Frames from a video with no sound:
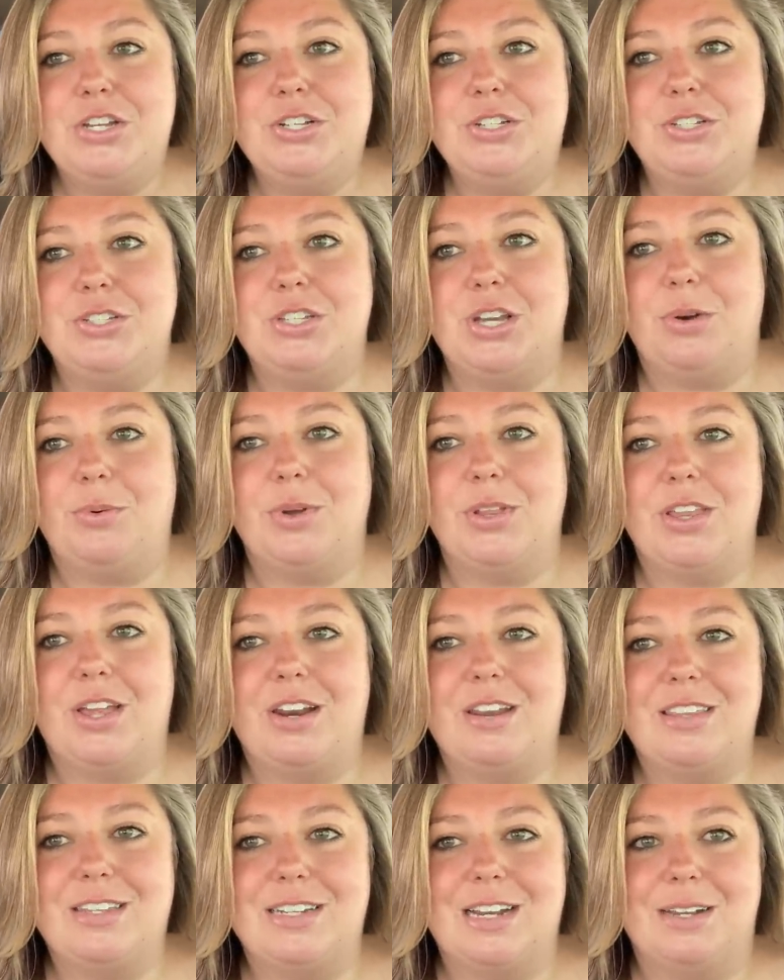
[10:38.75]
So a lot
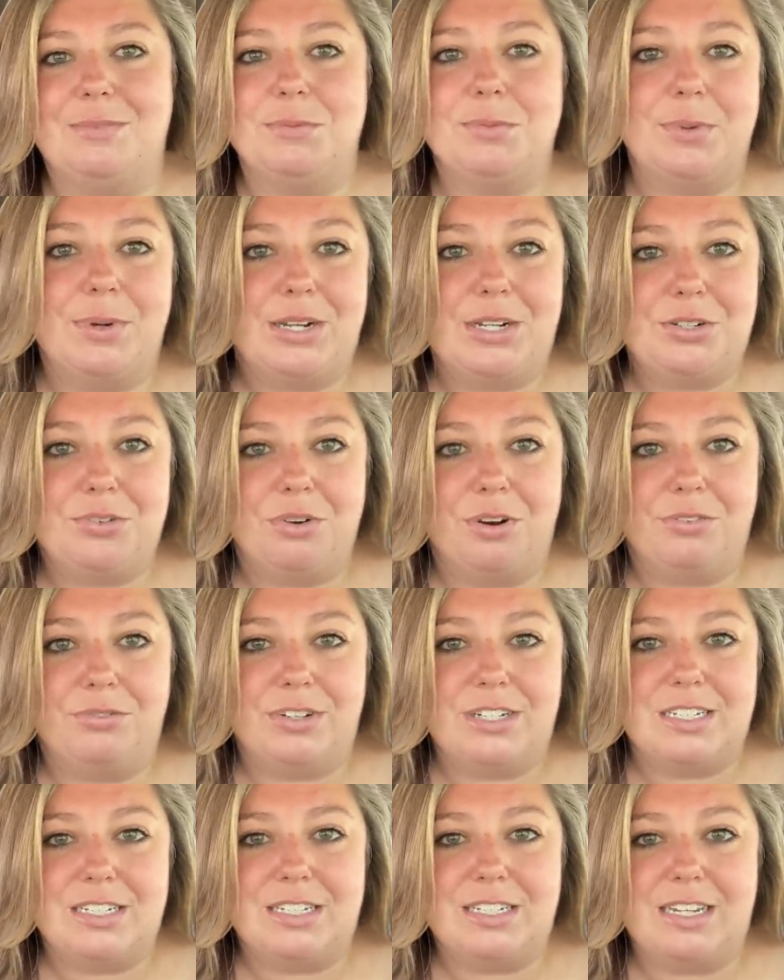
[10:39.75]
of the times when I drove
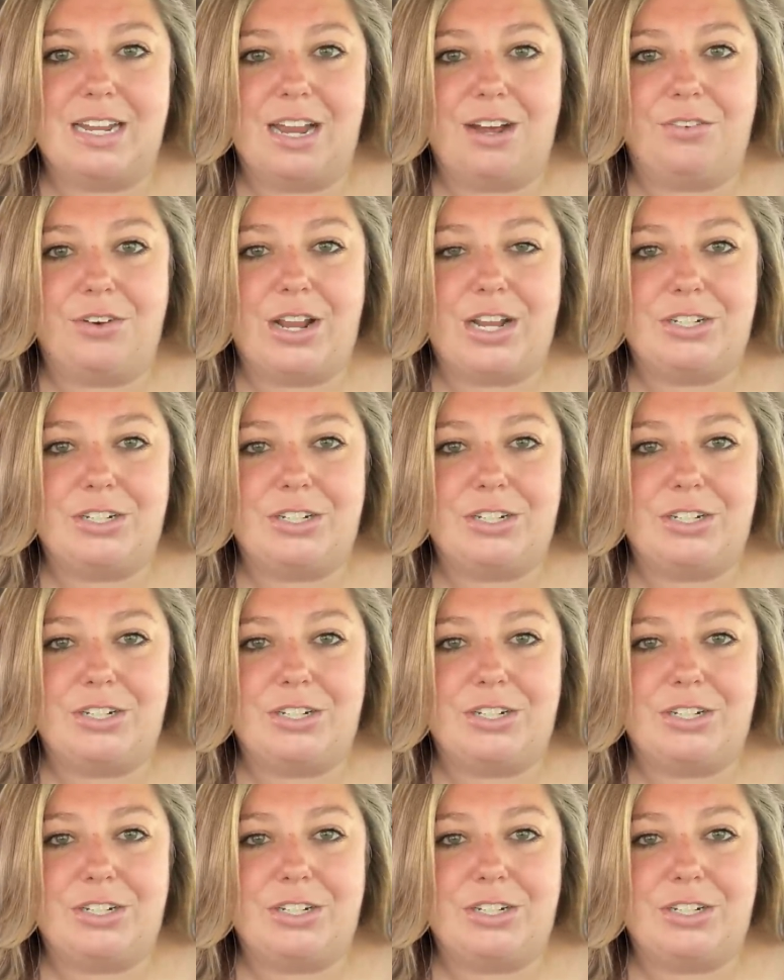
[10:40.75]
into town,